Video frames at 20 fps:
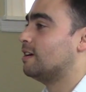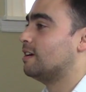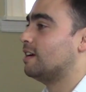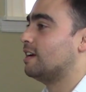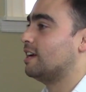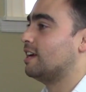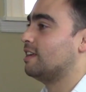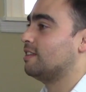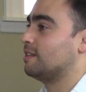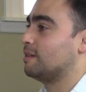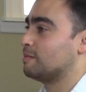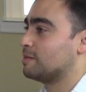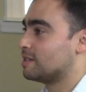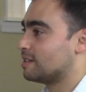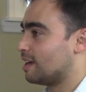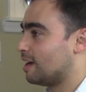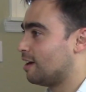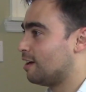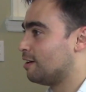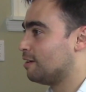and
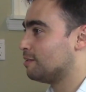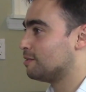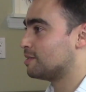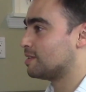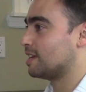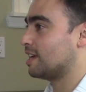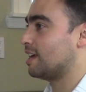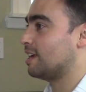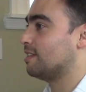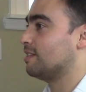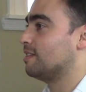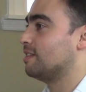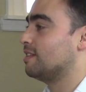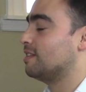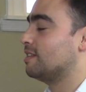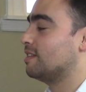themselves and